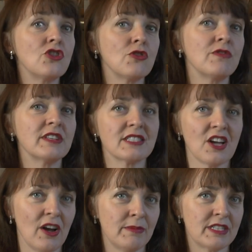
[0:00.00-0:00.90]
Tudor
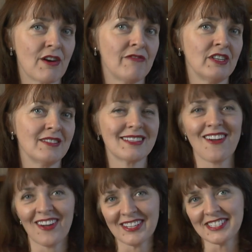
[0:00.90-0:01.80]
time traveller's
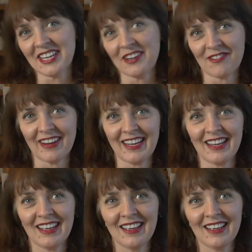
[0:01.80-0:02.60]
itinerary.